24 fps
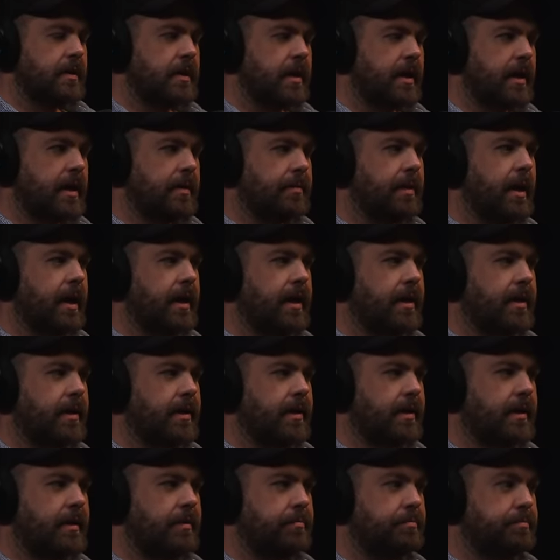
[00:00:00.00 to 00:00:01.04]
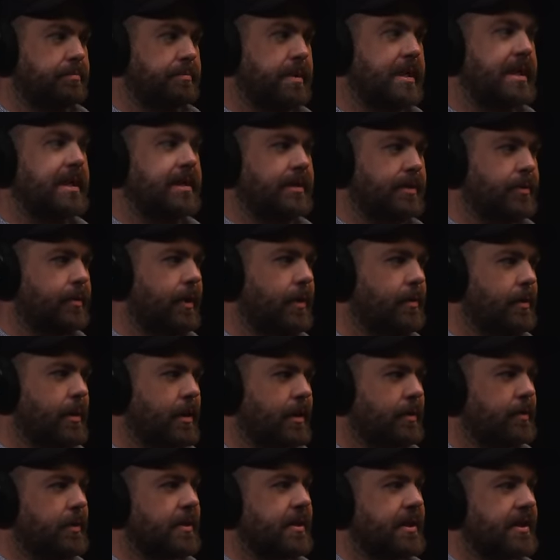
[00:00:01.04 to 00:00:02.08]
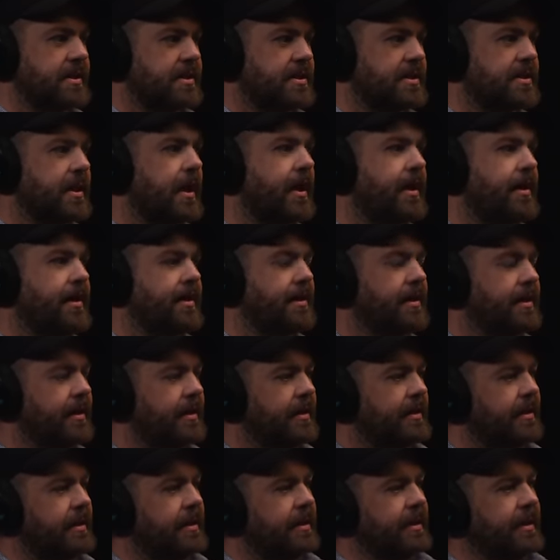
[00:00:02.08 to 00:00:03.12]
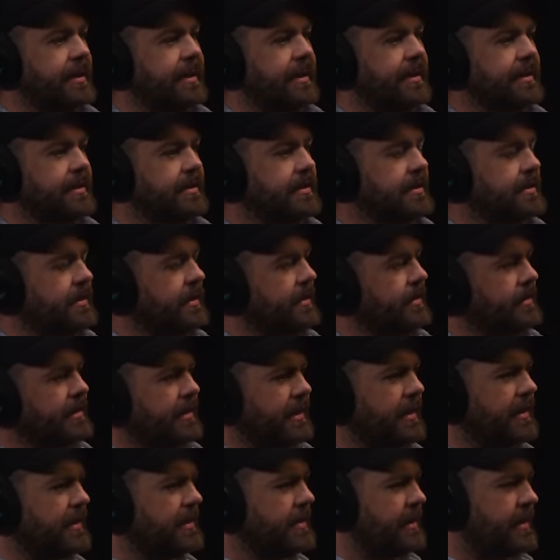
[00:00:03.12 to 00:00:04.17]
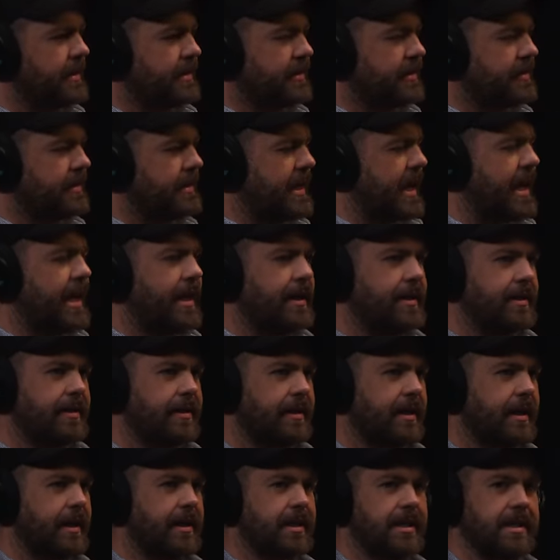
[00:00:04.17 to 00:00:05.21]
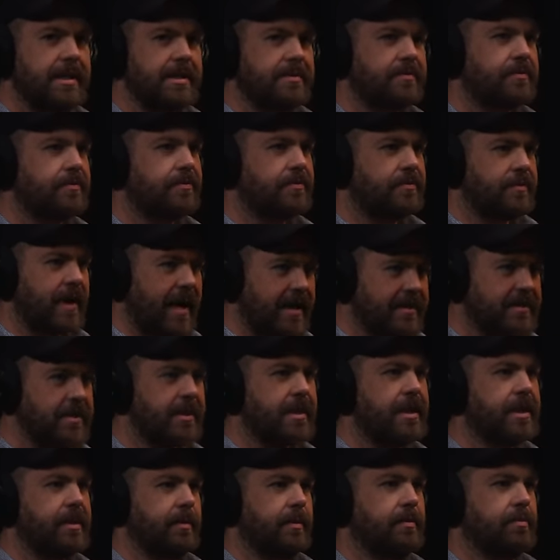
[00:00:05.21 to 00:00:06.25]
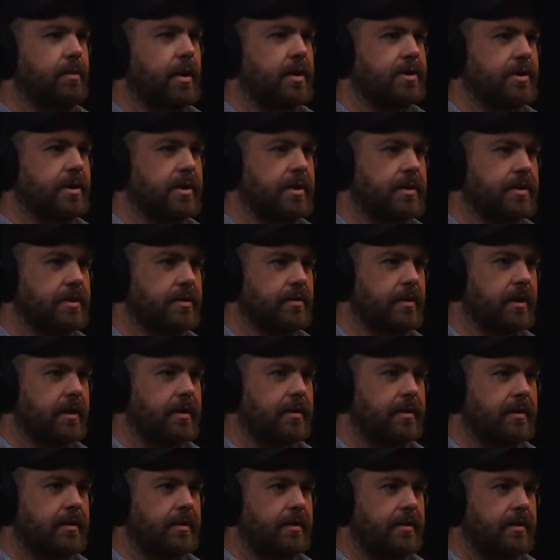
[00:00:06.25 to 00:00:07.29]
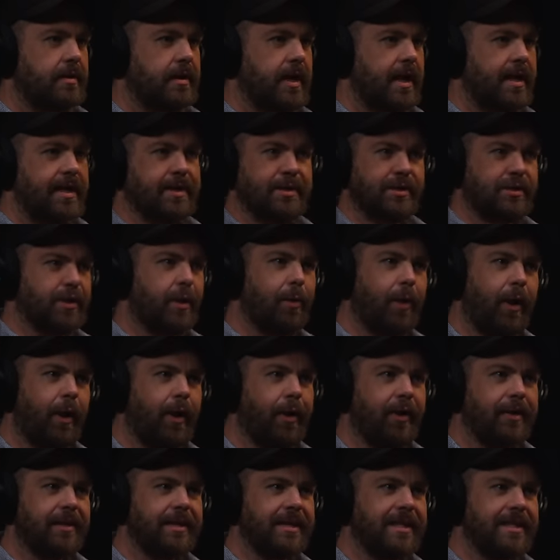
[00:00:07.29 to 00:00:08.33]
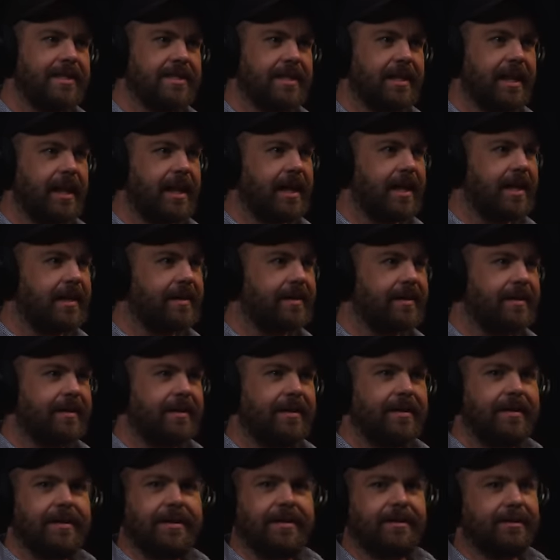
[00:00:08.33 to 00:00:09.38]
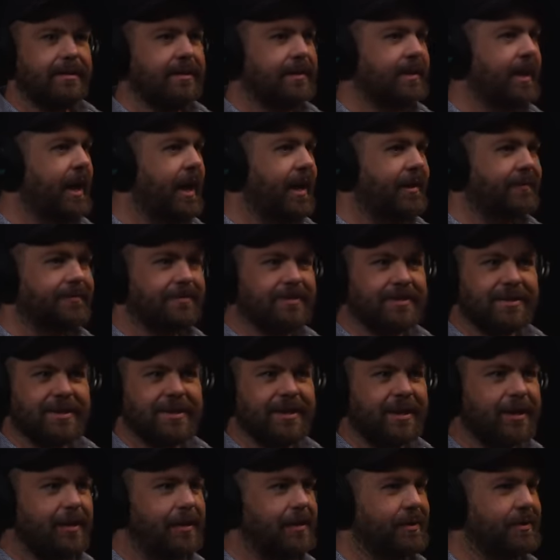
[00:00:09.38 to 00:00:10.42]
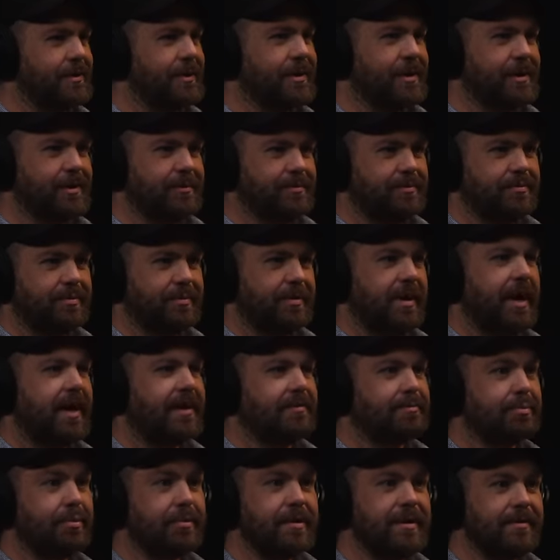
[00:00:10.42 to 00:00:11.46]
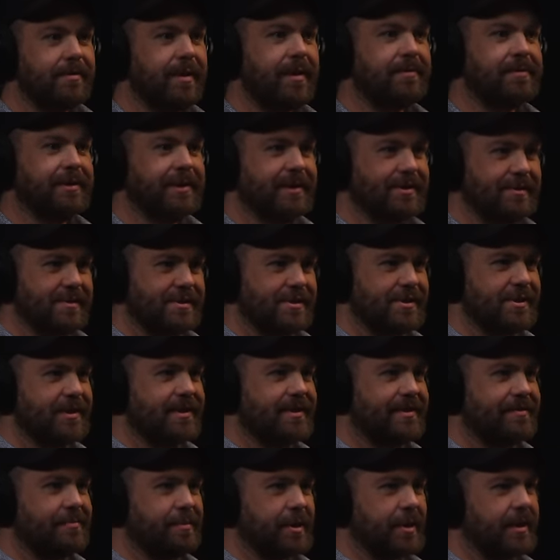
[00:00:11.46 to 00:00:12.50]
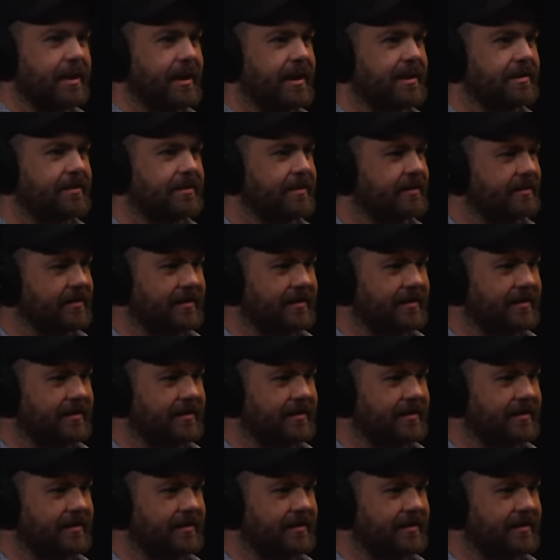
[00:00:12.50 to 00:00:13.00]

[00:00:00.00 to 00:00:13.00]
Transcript: Um, uh, Pete, who I work with, his son is I think he's like ten, and he's fascinated with Russian history. Yeah. And it's so odd. He's like loves the whole, you know, kind of pre-revolution, but like